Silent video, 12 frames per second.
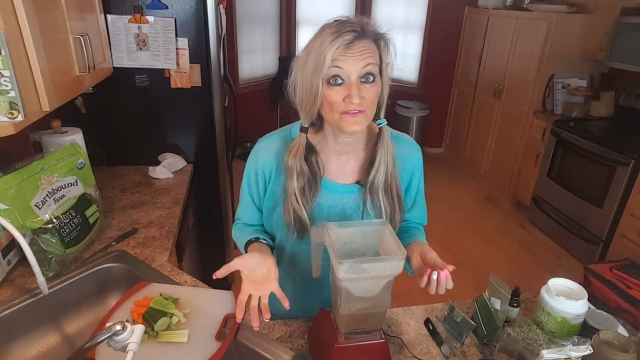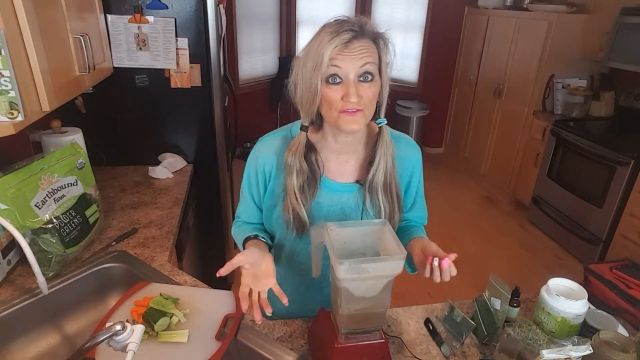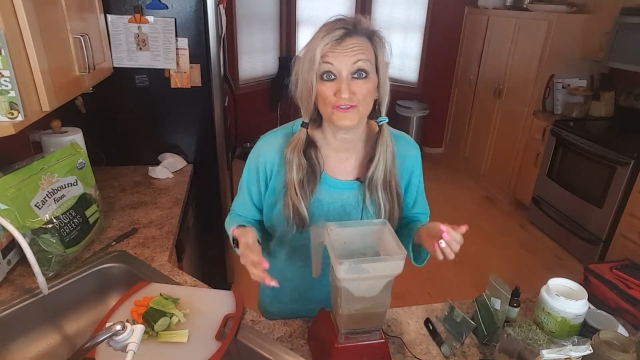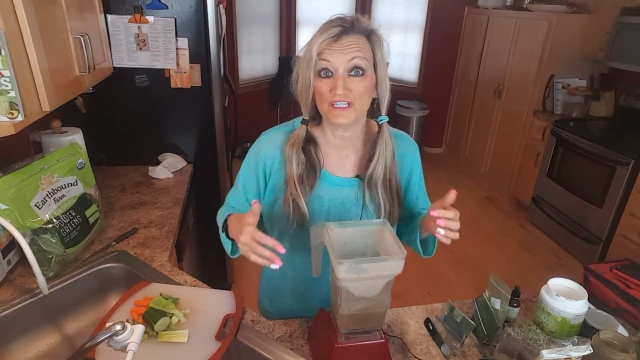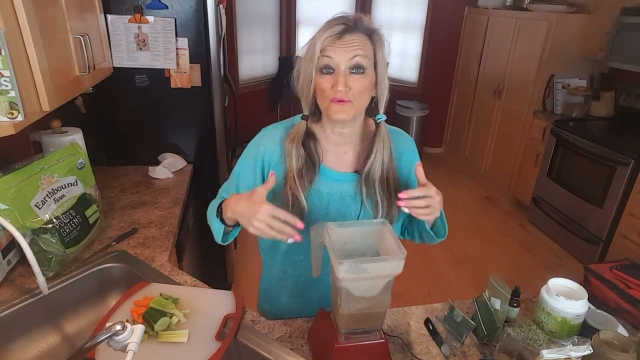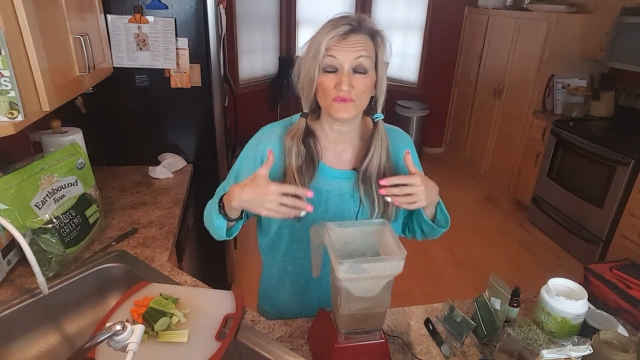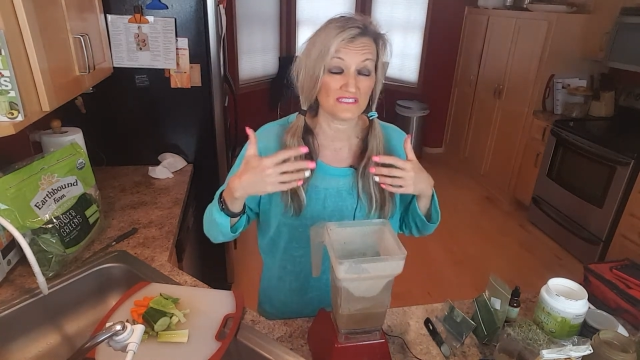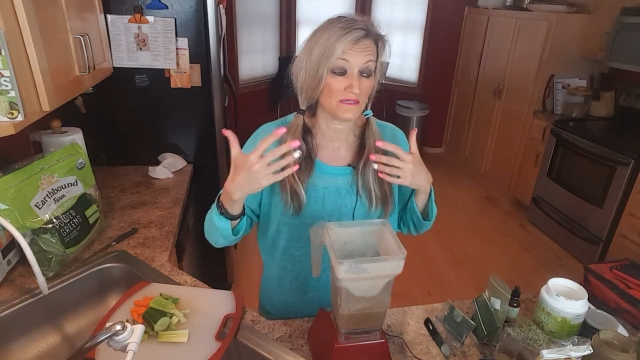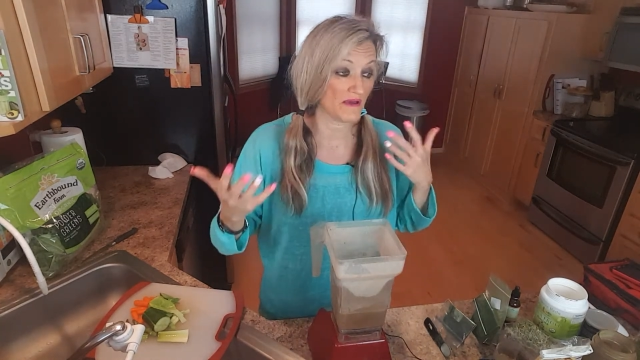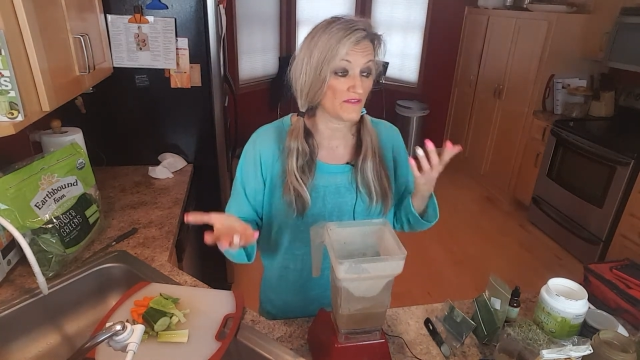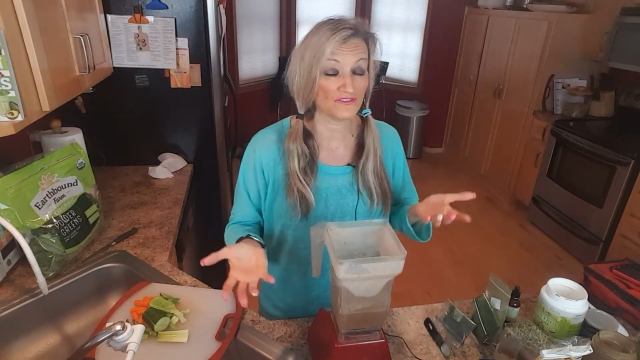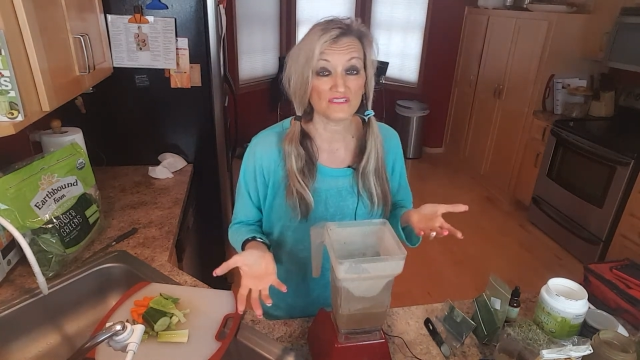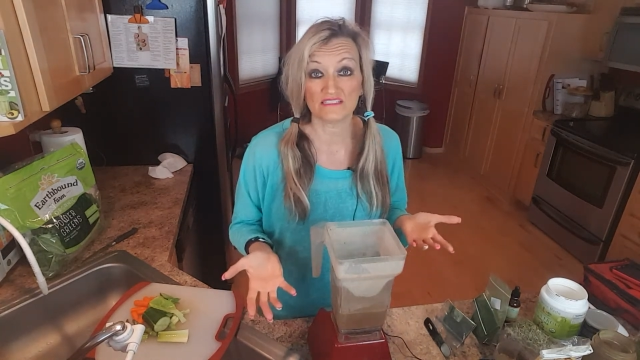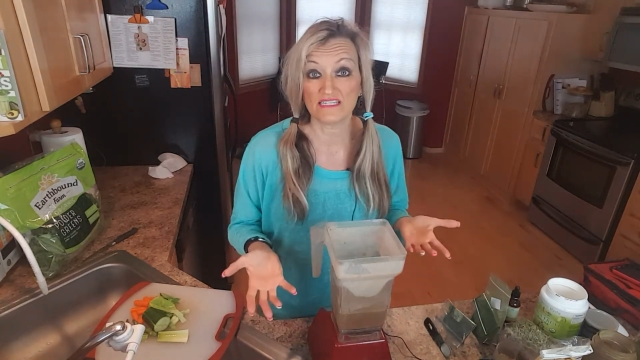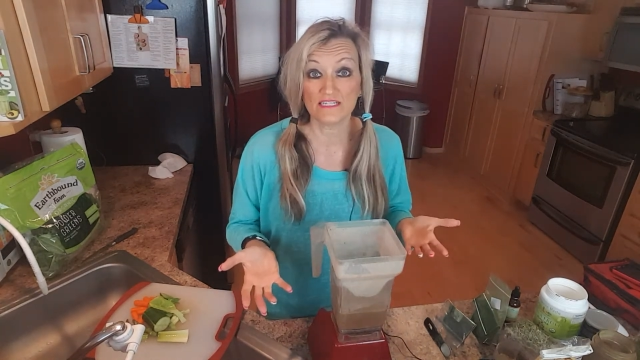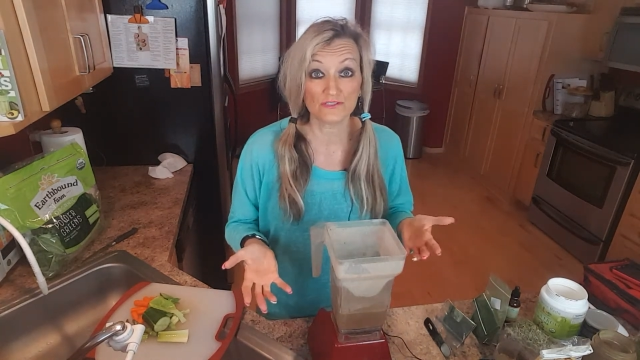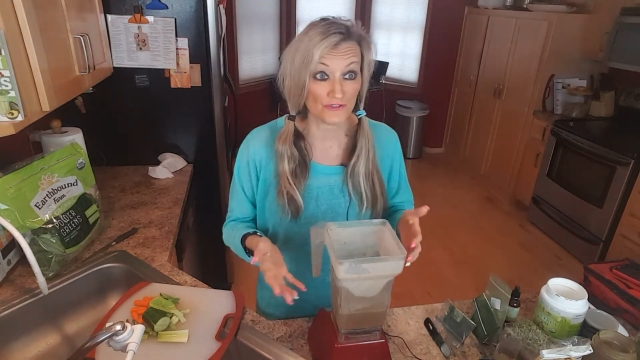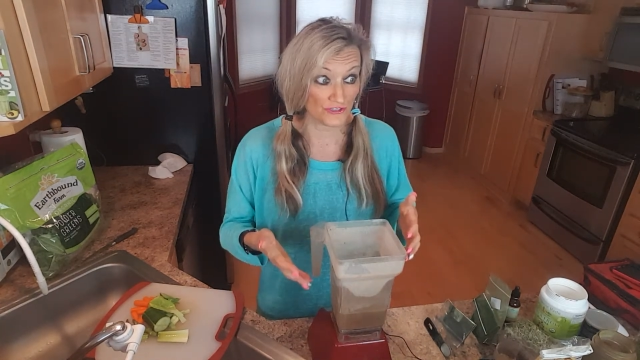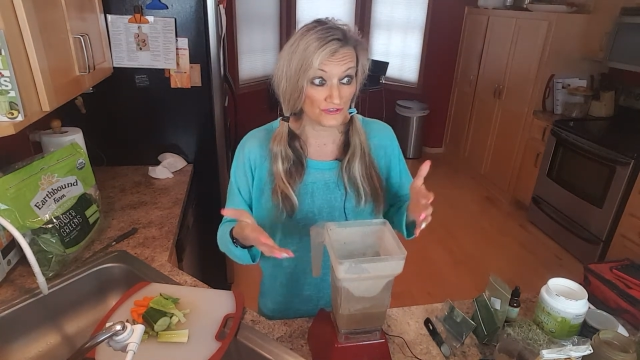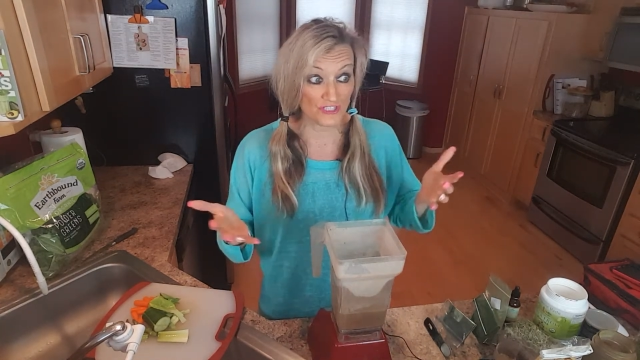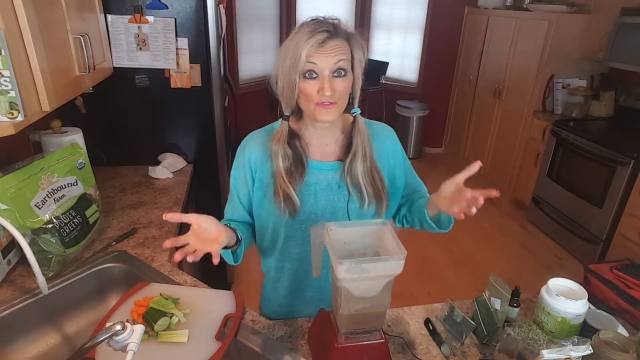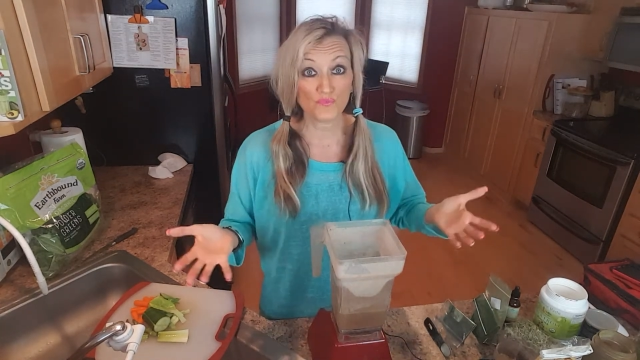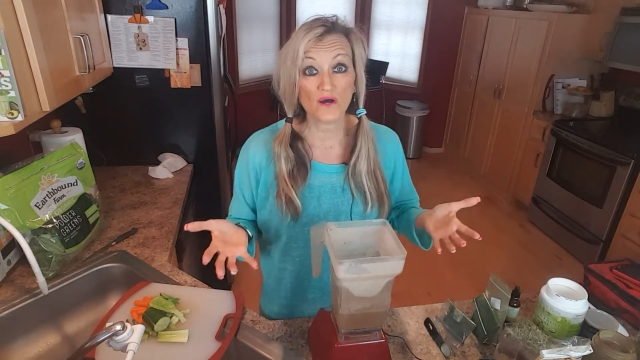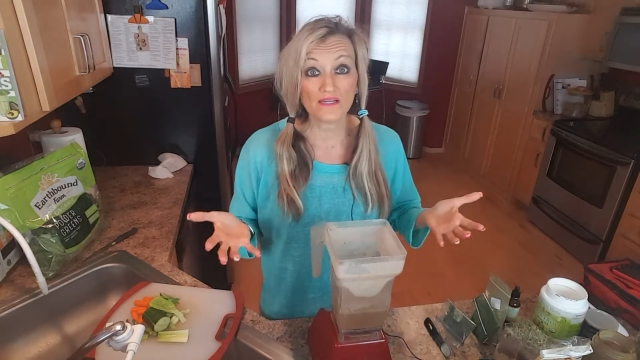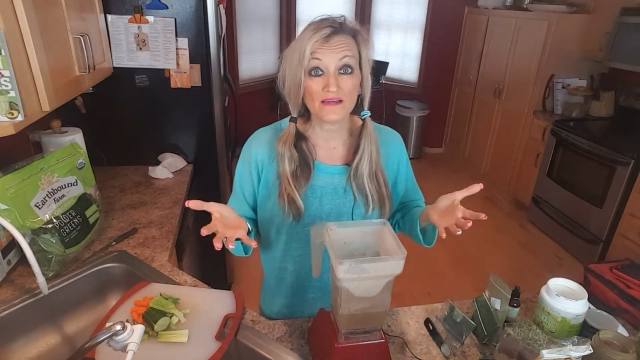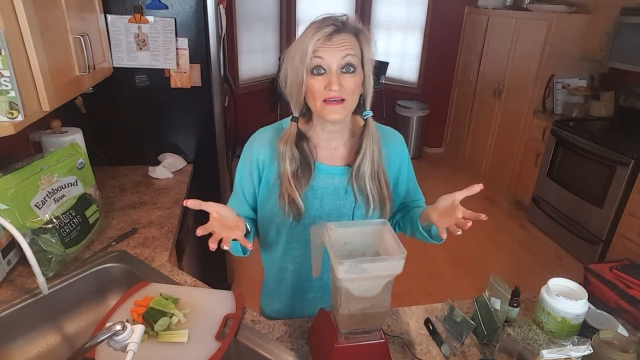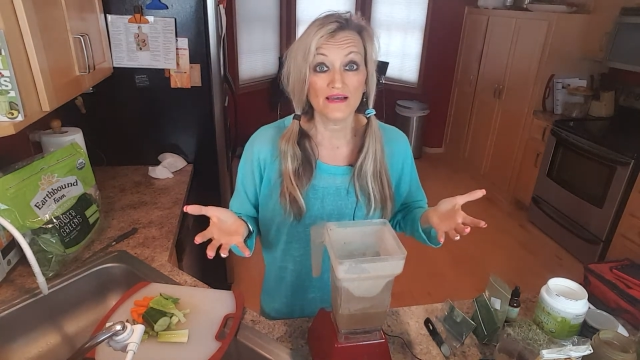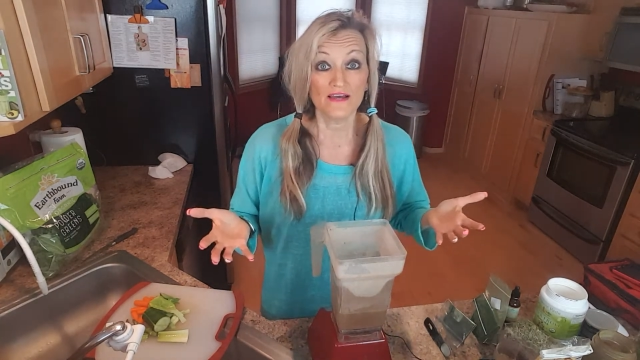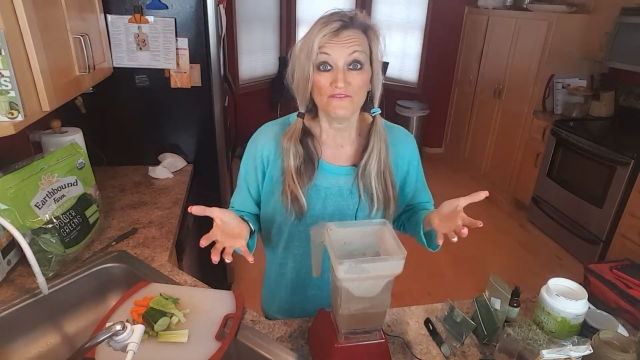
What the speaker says: if you're dealing with some other disease, or you just want to